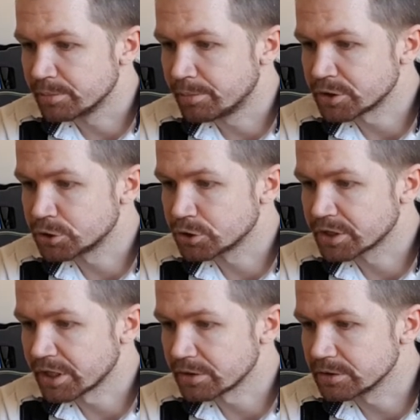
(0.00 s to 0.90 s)
butcher
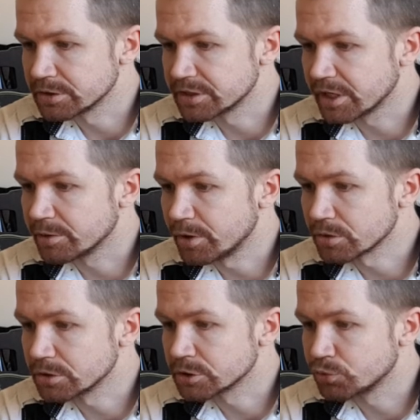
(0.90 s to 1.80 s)
kettles and
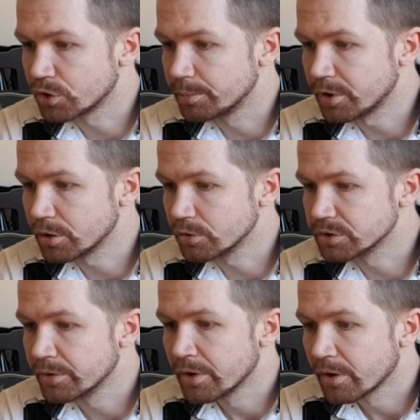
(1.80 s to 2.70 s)
bottles were borrowed,